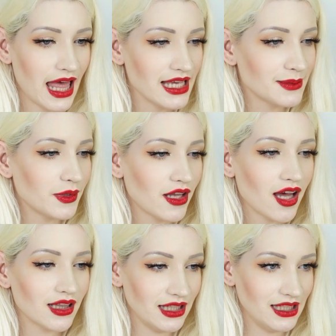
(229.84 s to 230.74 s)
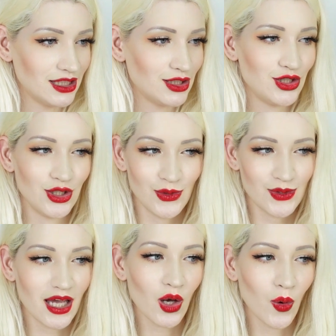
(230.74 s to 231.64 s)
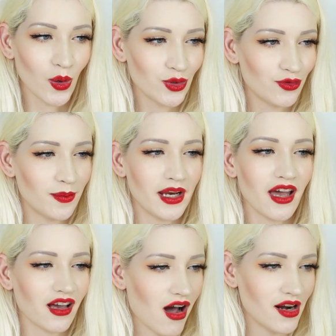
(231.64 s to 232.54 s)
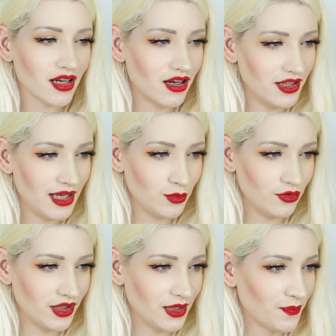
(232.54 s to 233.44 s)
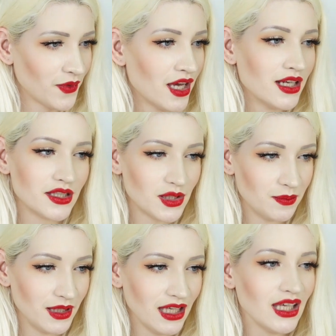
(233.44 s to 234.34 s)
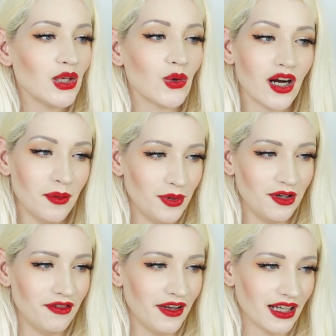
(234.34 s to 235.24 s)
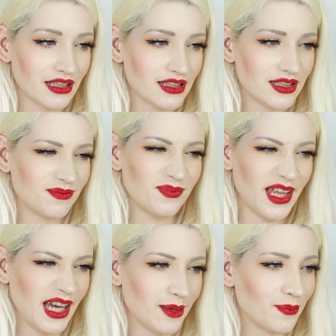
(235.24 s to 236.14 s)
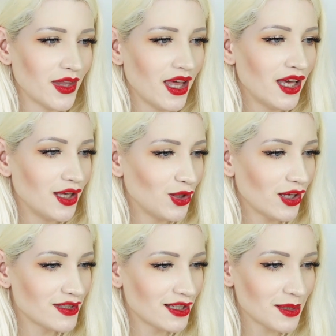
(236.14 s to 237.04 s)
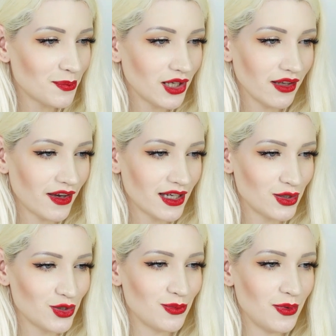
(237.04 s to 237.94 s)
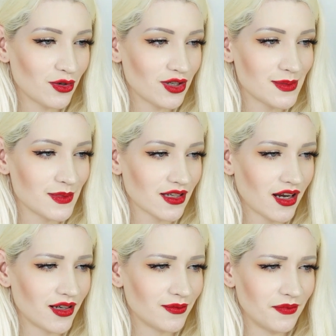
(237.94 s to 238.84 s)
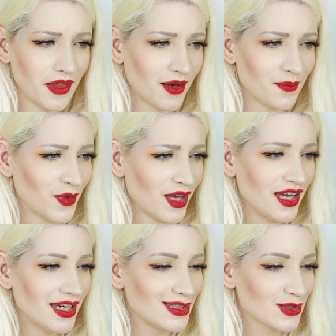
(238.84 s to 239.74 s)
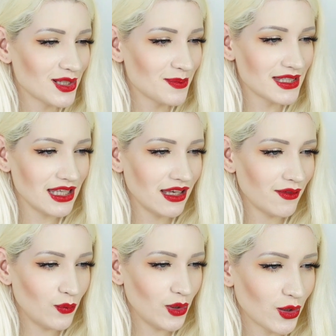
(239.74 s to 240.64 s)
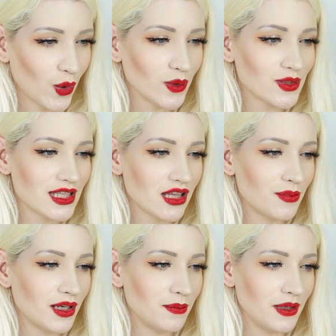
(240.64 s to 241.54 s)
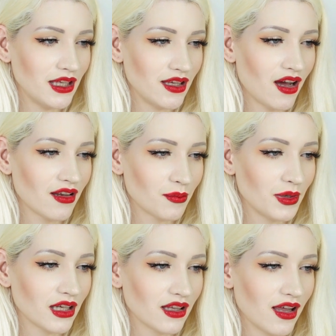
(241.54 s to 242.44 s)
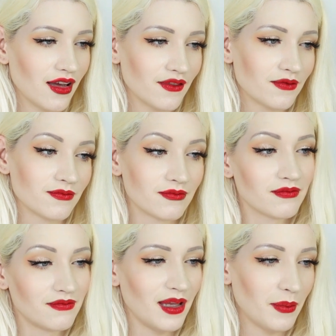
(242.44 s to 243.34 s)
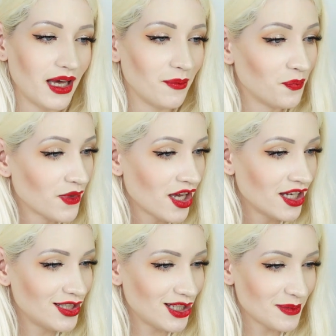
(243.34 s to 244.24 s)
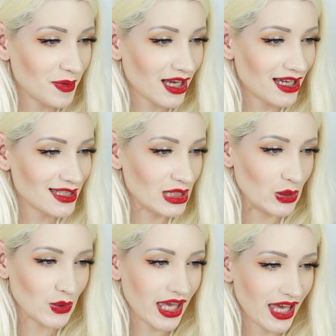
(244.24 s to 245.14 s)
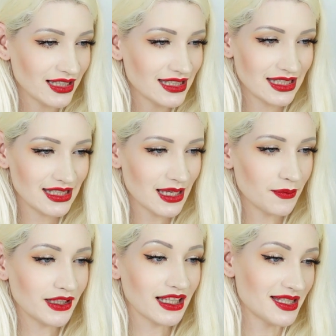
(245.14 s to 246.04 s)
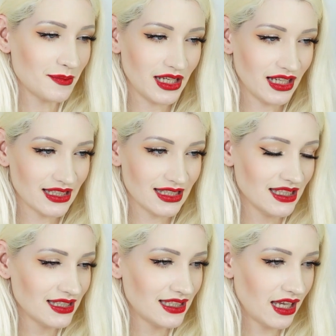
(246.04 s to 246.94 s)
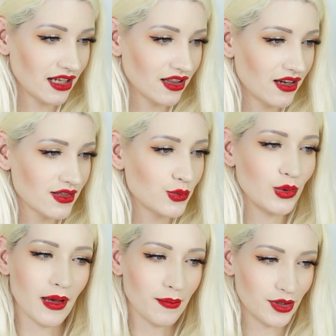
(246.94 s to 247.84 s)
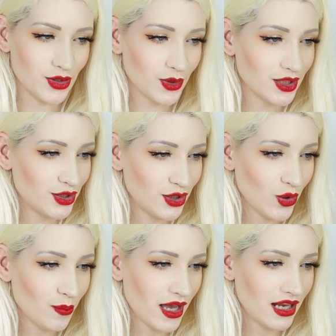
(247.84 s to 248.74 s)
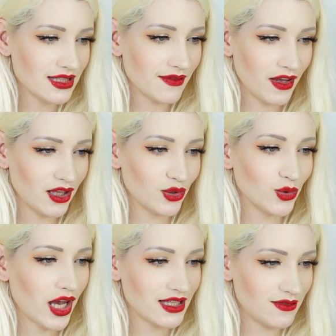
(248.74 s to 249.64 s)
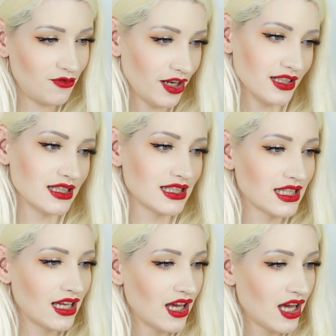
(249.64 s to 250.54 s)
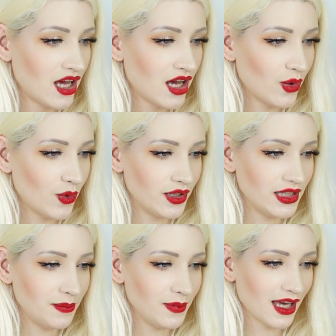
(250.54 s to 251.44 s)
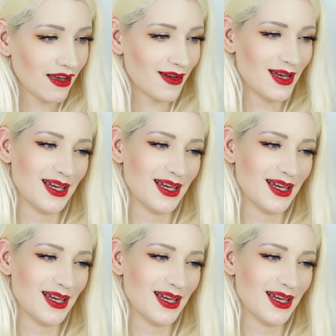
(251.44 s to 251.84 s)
Last but not least, choose a quote from an iconic holiday movie. To me, you are perfect. Nah. You have such a pretty face, you should be on Christmas card. Nah. It's Christmas Eve and going to celebrate being young and being alive. Not bad. Just because you can't see something doesn't mean it exists. Santa Claus, remember George, no man is a failure who has friends. Or you behave.